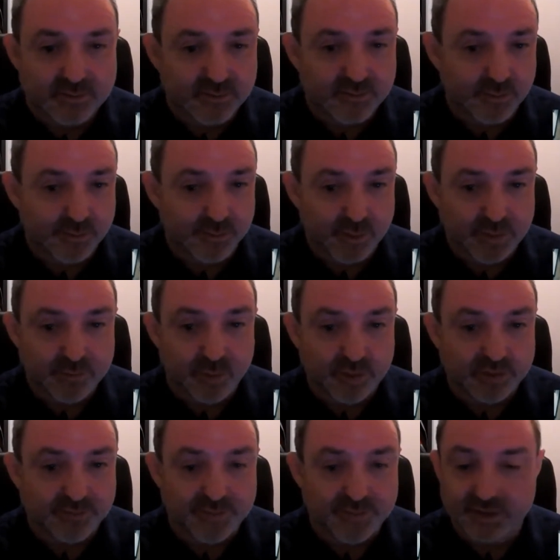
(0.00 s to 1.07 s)
a brewing
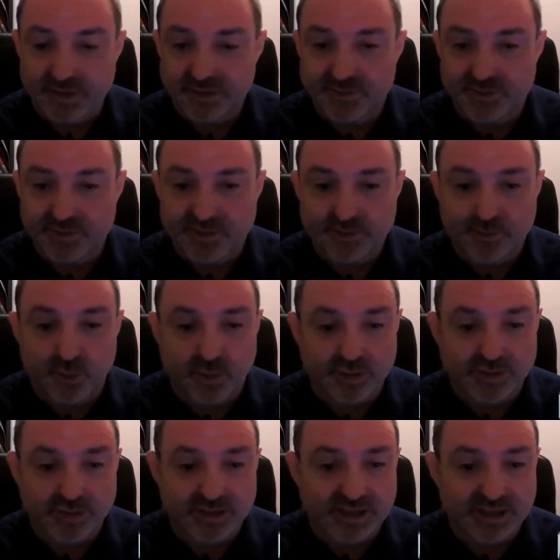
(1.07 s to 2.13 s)
point of view, the interesting
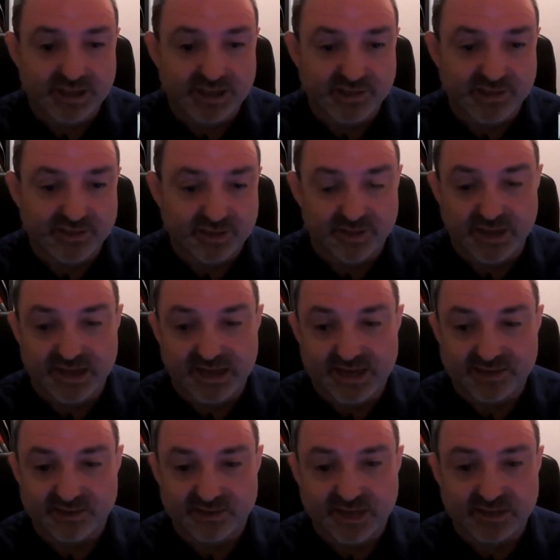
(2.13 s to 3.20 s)
point is that
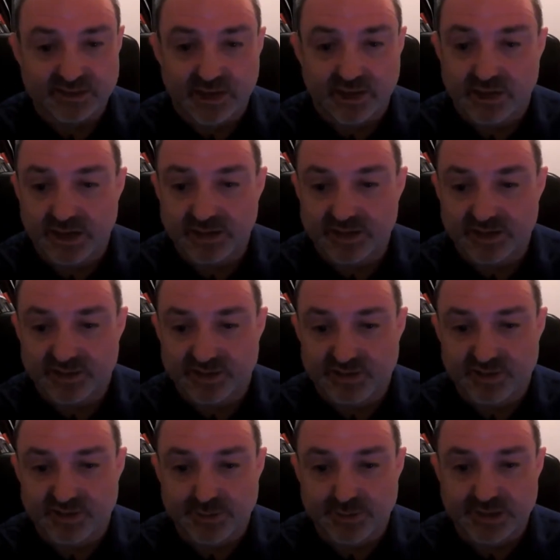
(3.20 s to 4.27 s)
acetaldehyde is an
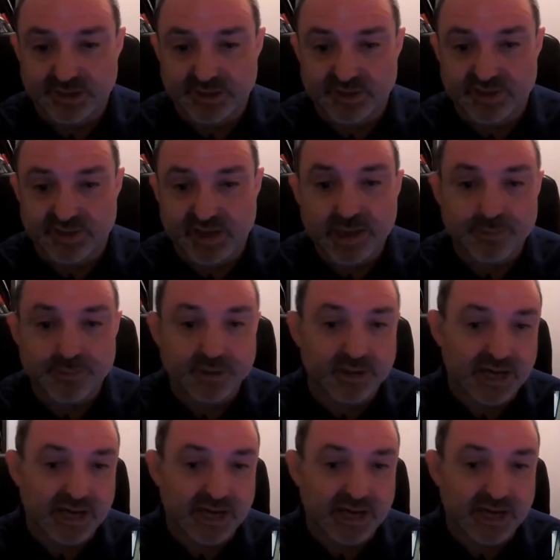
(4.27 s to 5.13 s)
intermediate step,